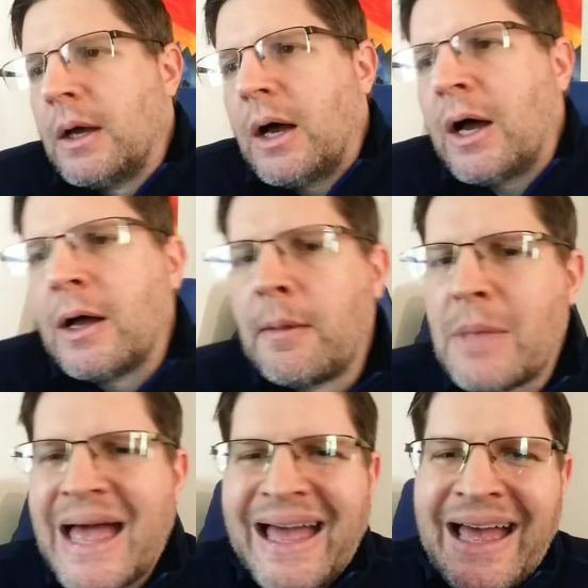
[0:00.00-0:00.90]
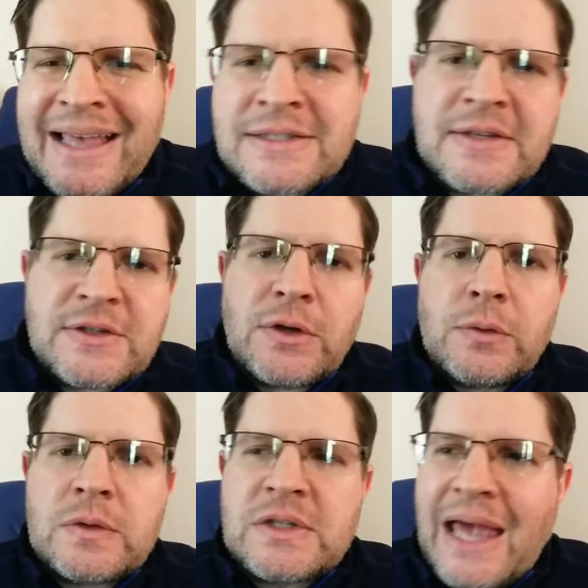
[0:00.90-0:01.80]
As the
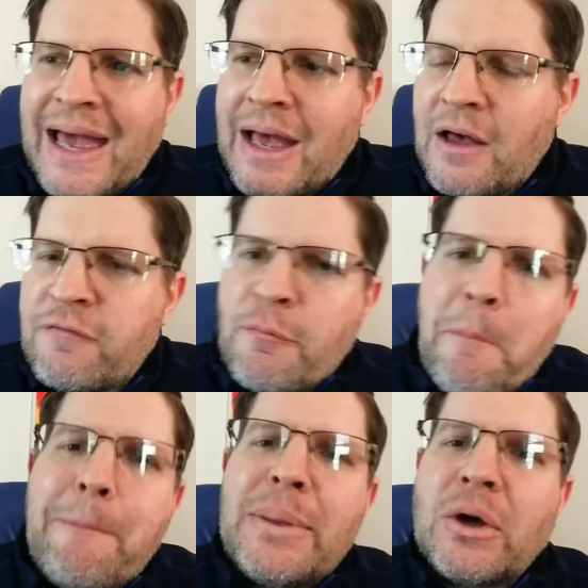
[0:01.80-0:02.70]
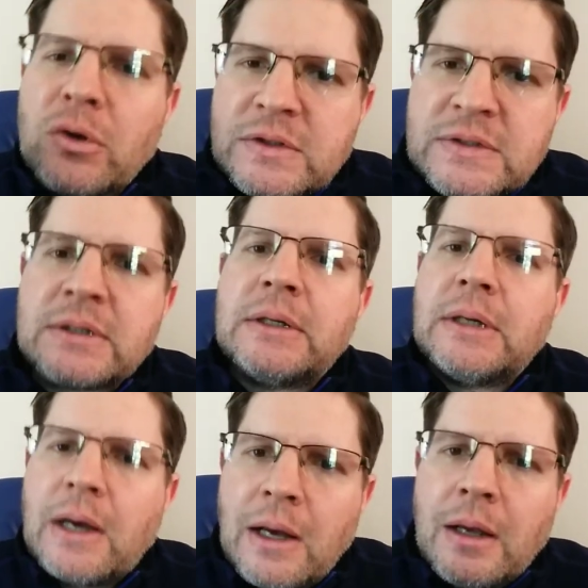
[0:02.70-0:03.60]
students have built
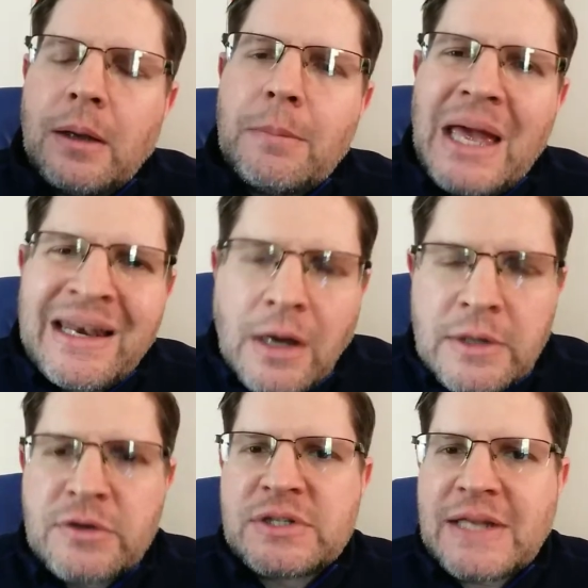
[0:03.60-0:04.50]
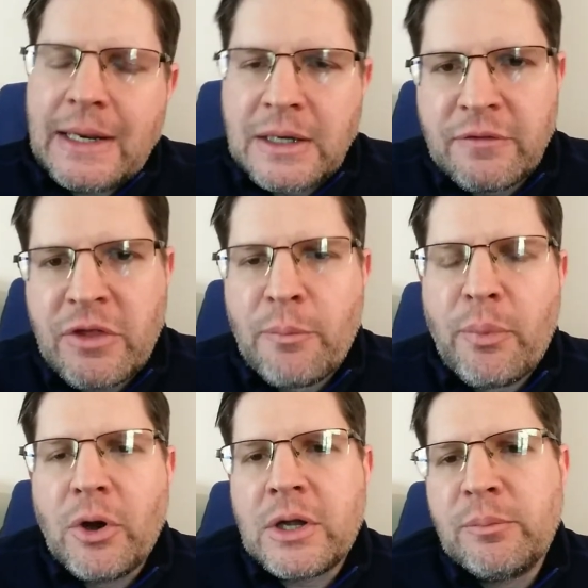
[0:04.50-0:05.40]
an understanding of their
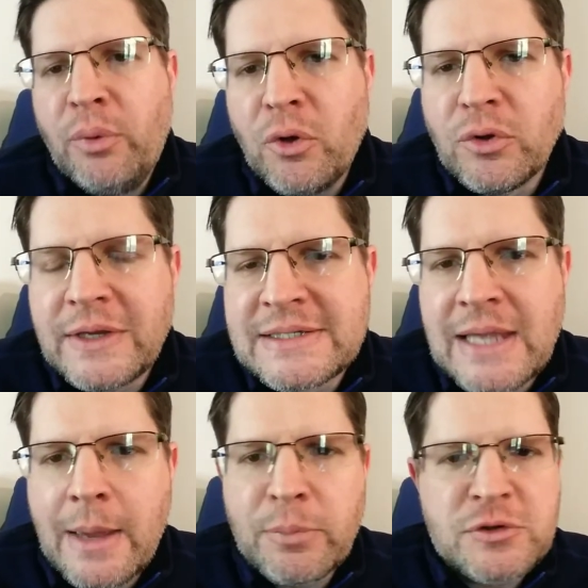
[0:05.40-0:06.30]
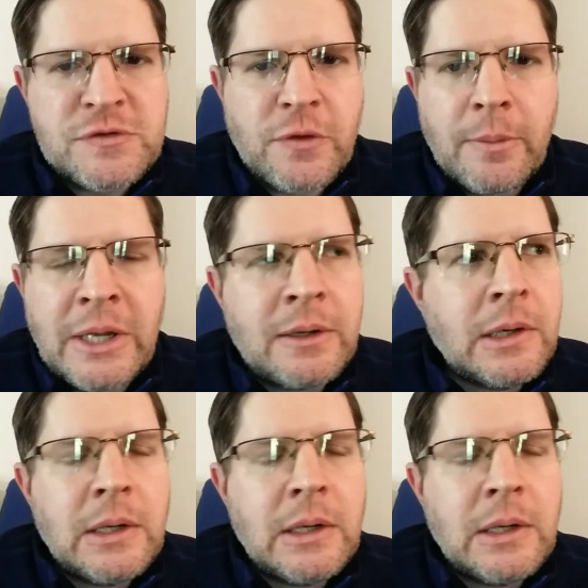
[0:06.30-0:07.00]
book and pulled examples from it,